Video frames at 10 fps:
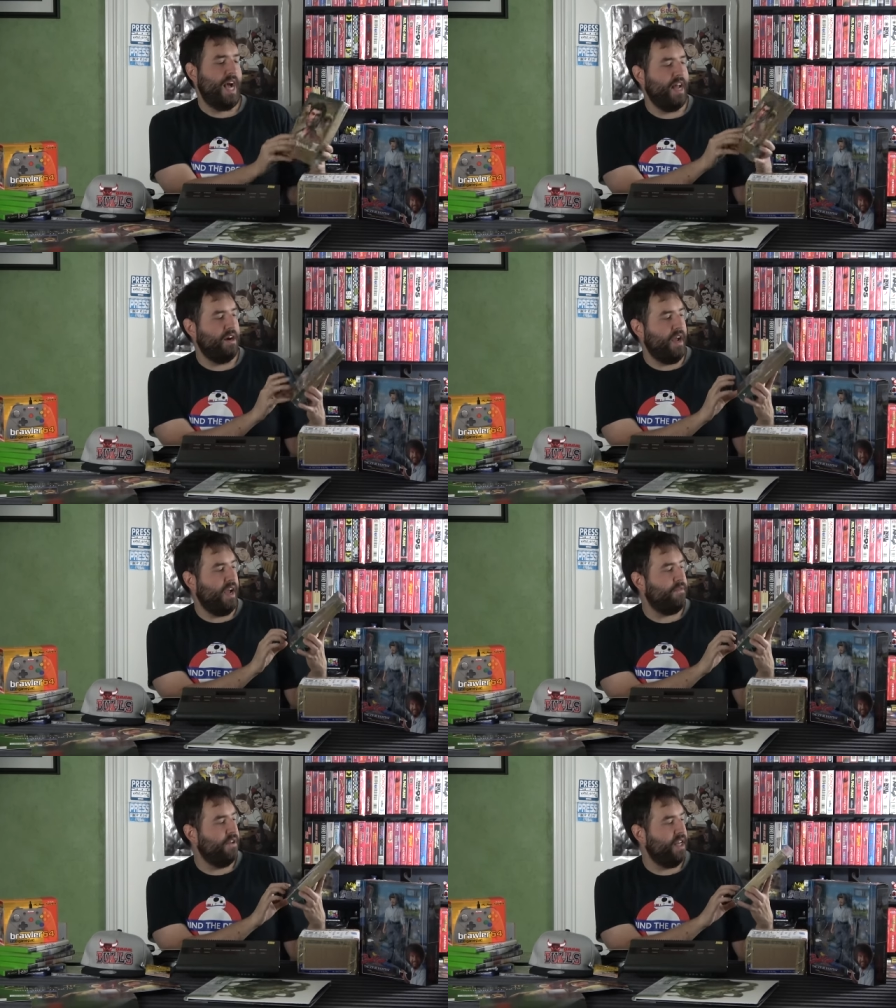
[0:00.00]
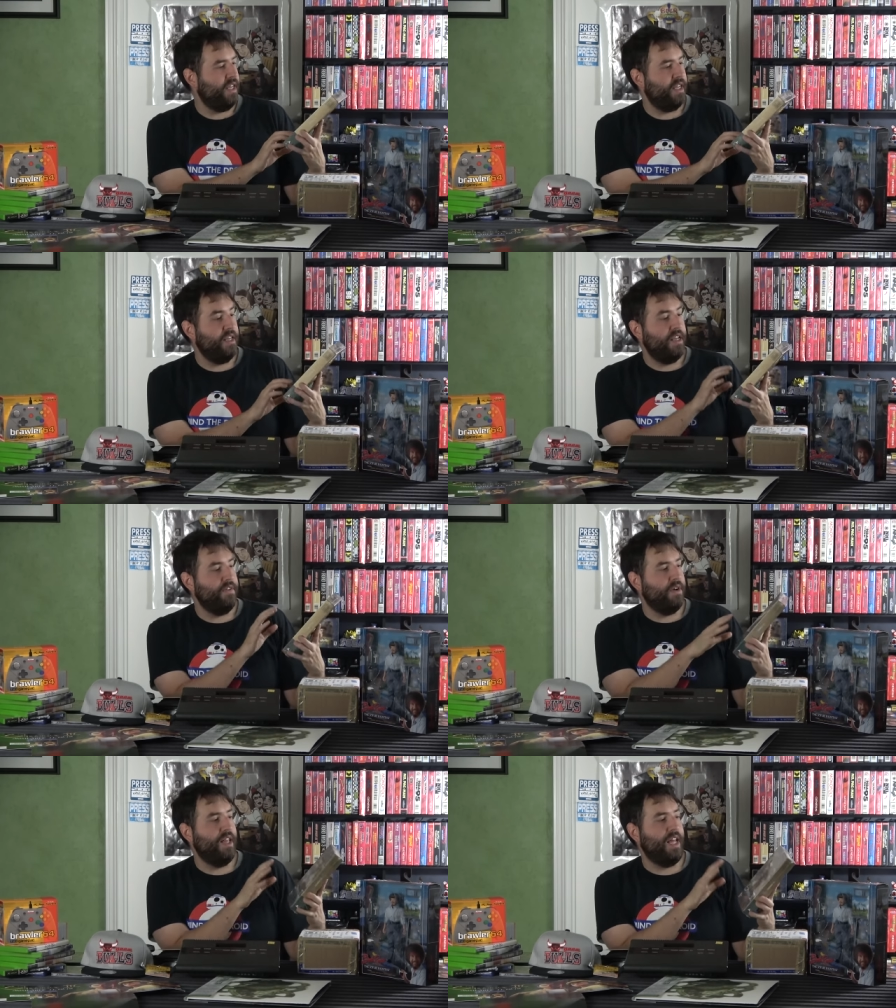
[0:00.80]
I don't know. I feel like
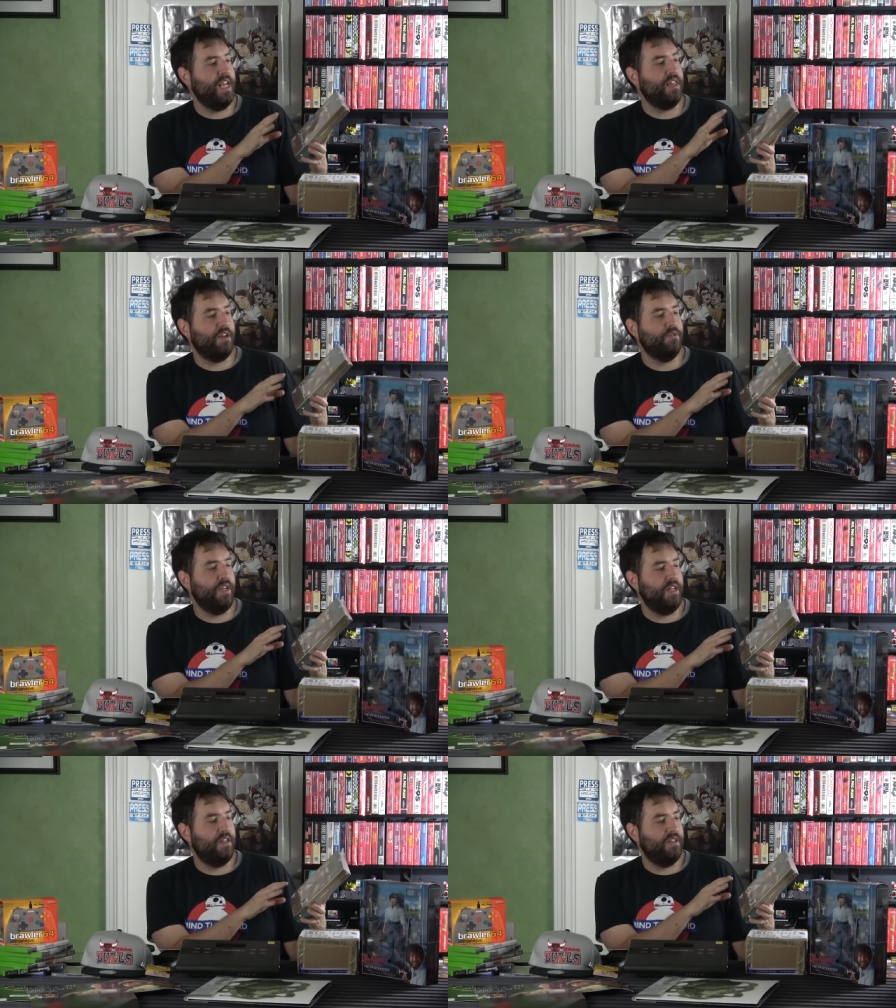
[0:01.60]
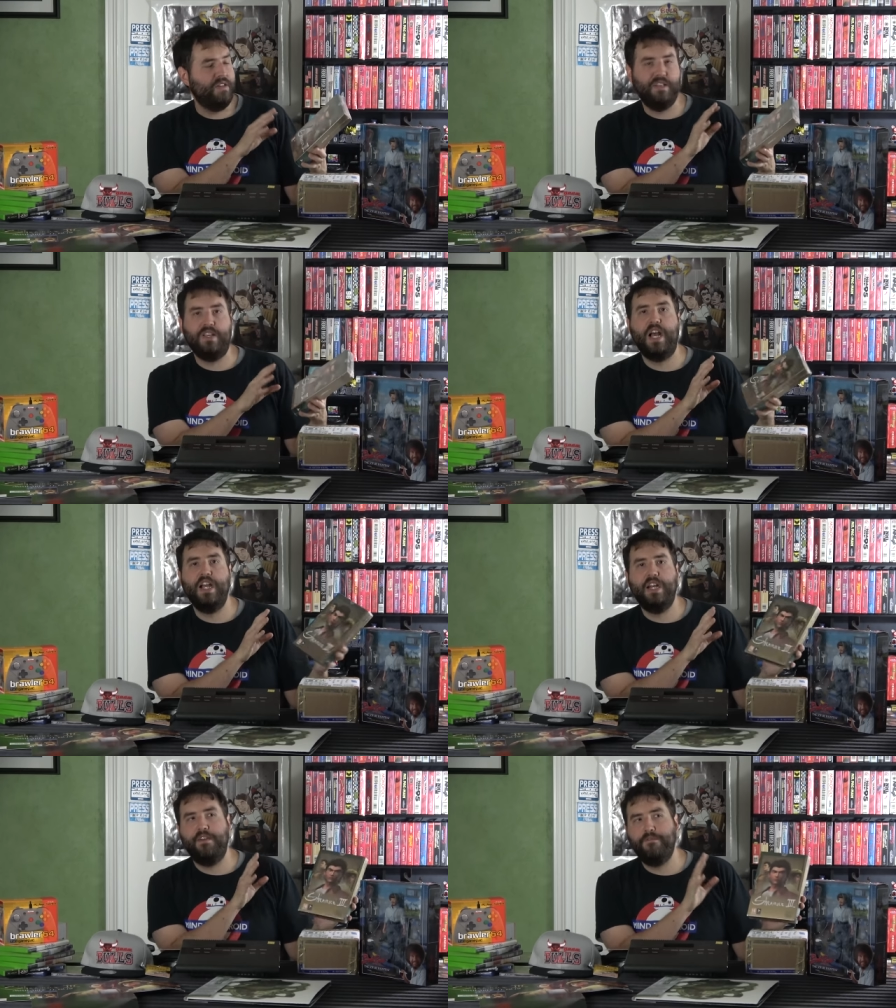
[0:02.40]
even though I like the green
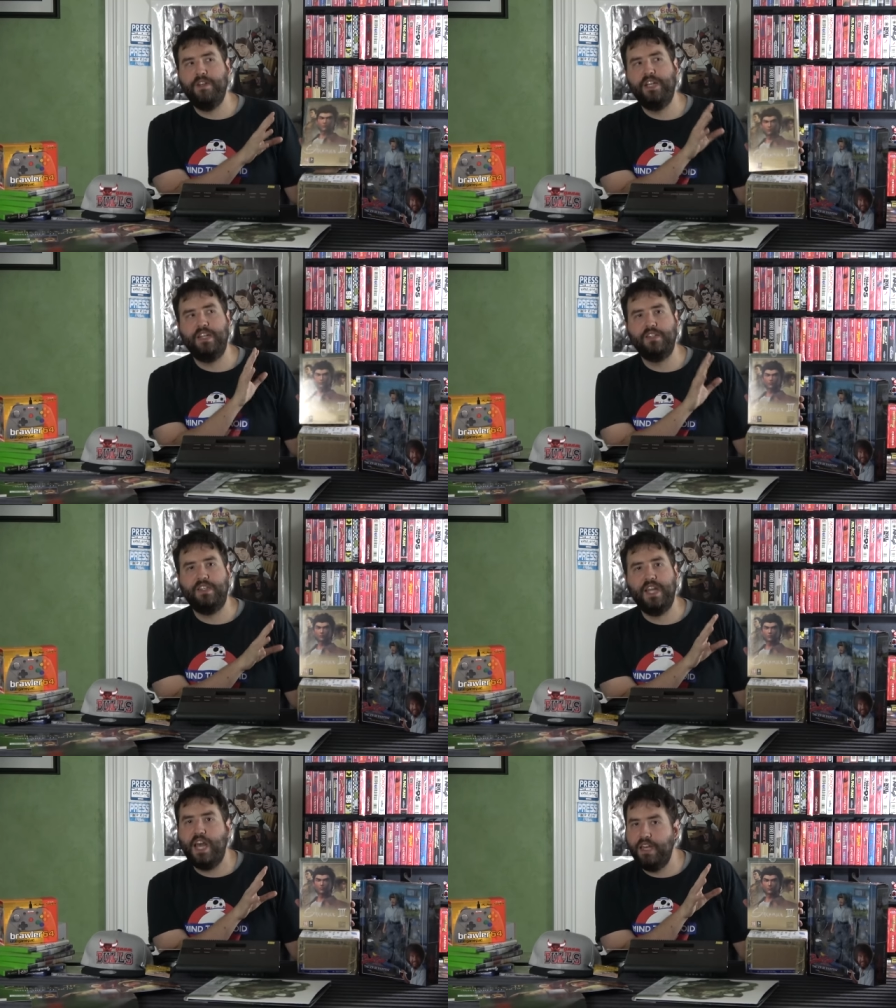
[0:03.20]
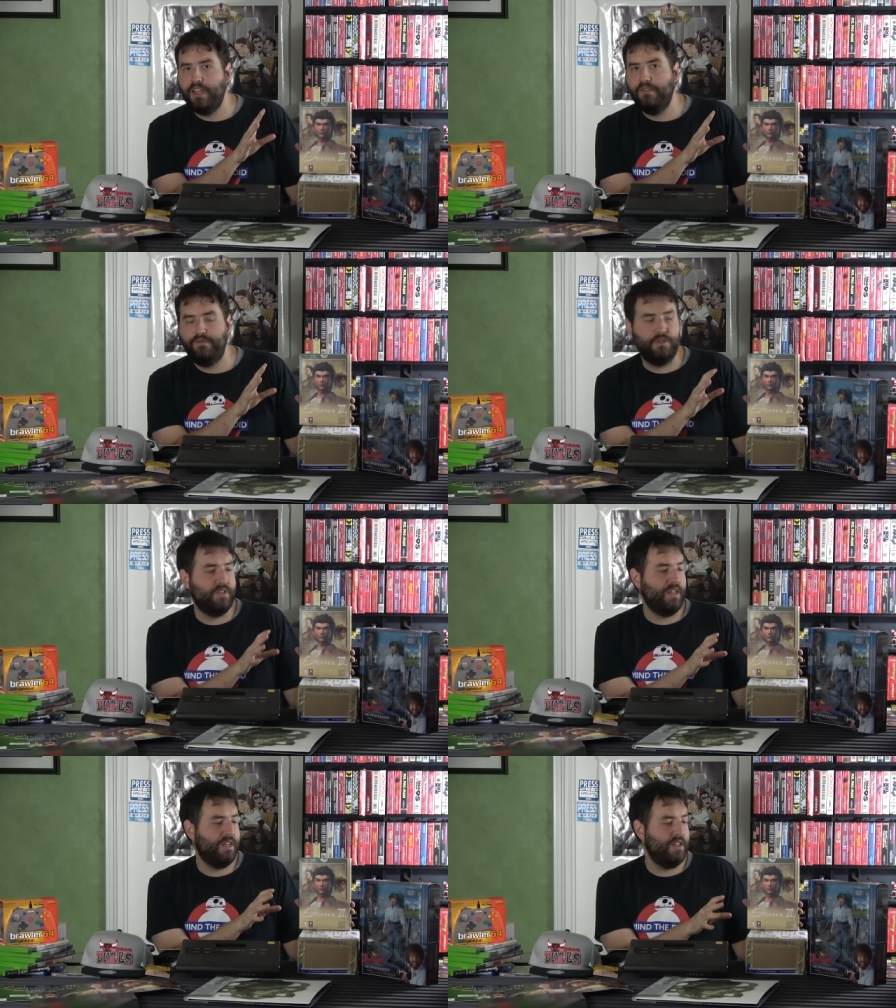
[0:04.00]
design, I feel like it's a tad
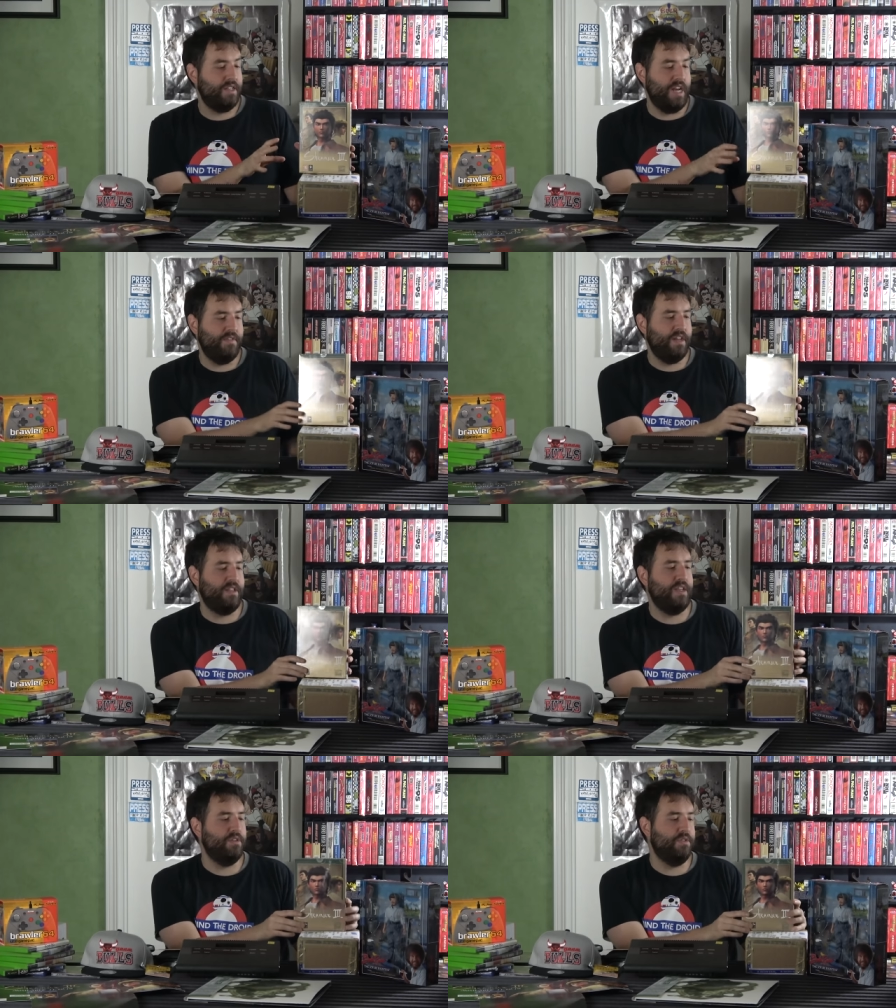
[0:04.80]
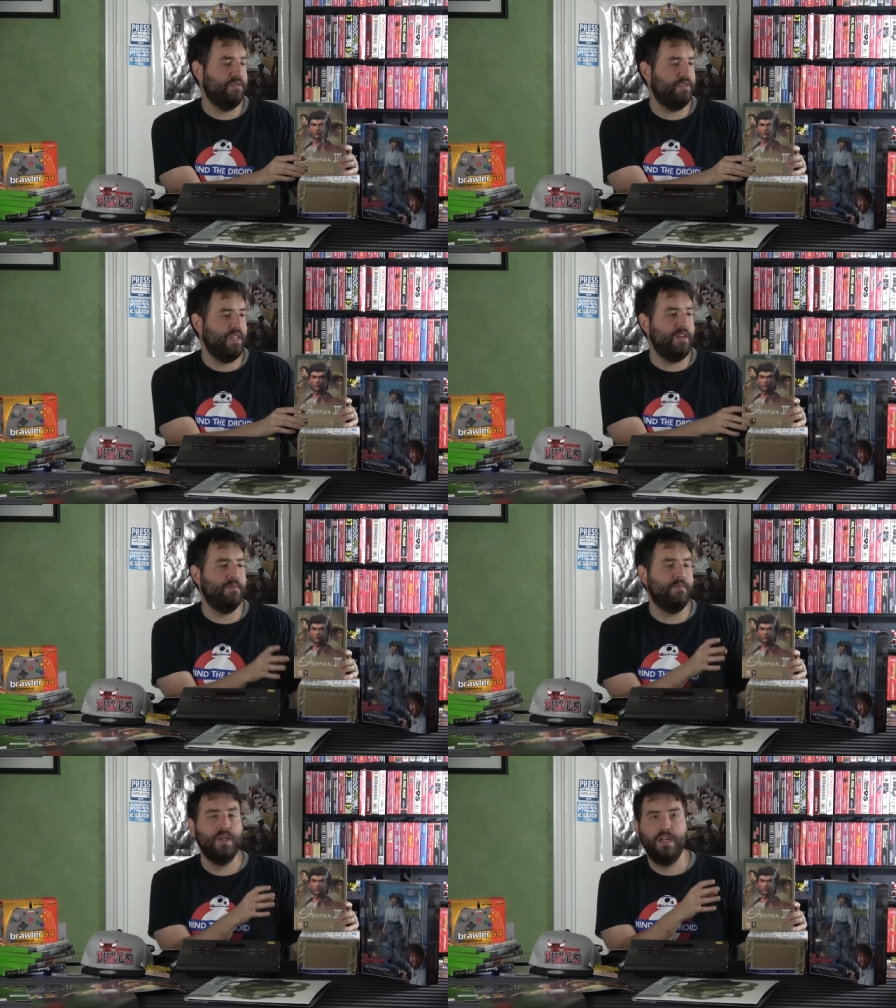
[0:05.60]
confusing because it's not even a central
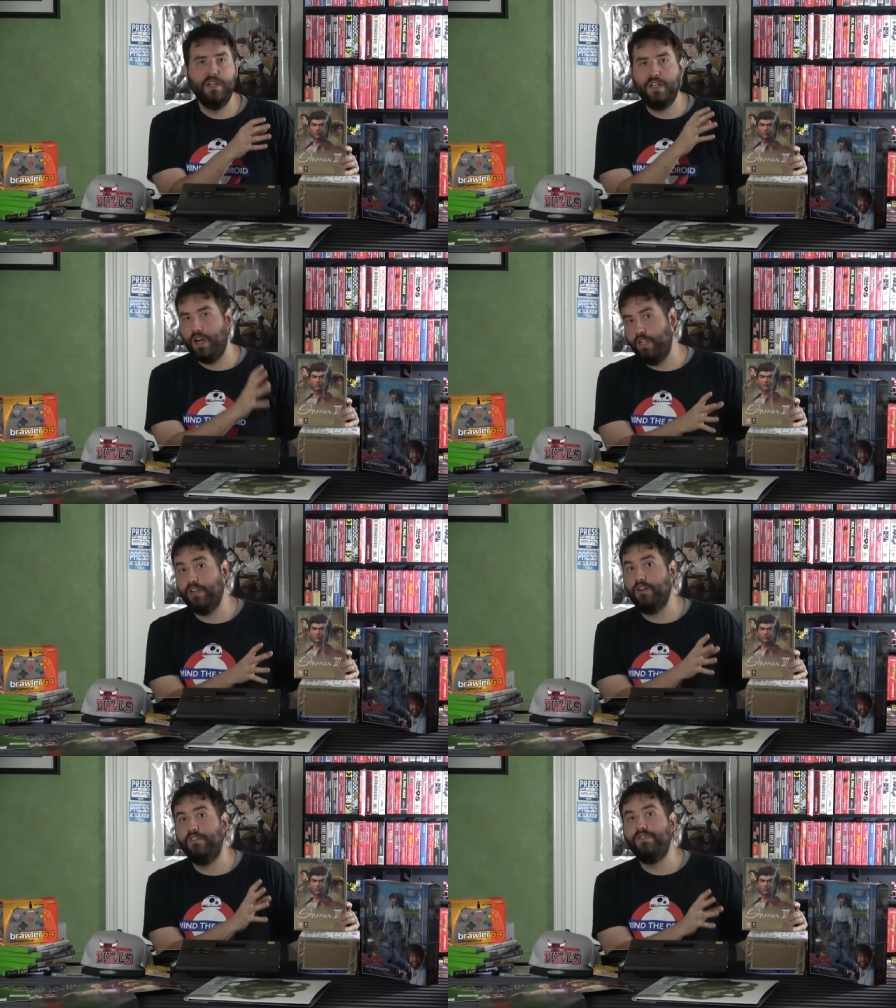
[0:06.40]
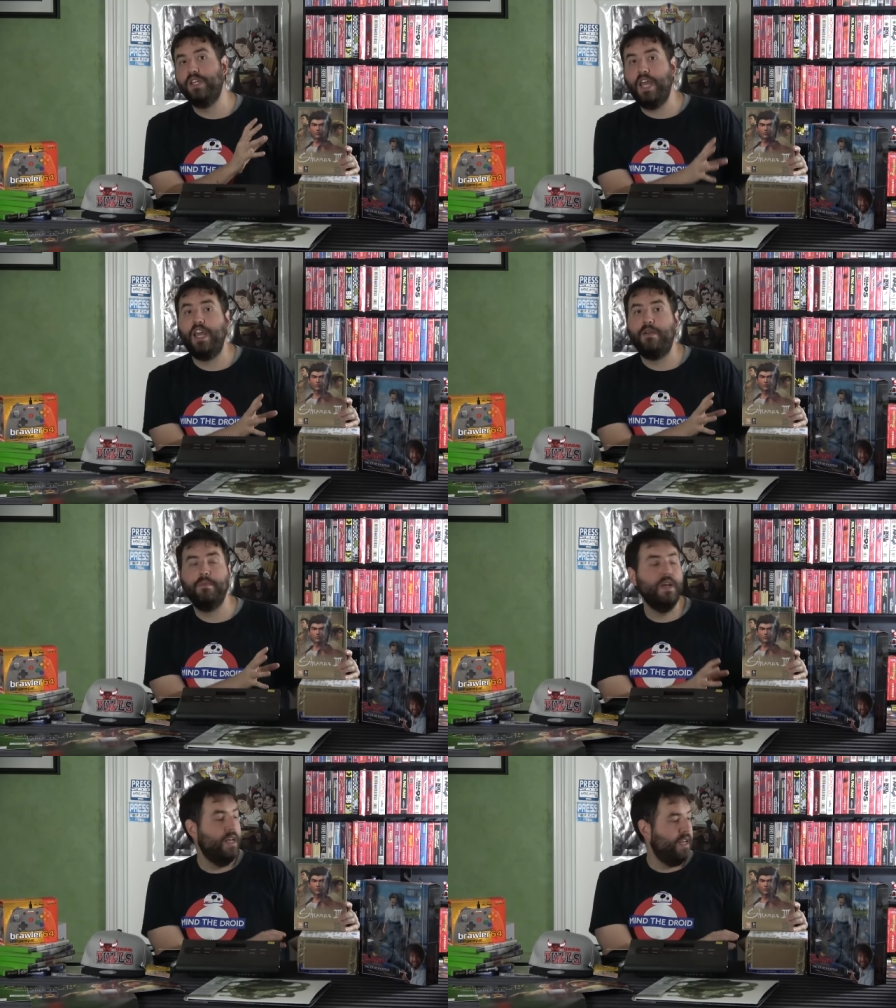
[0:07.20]
theme color of the game.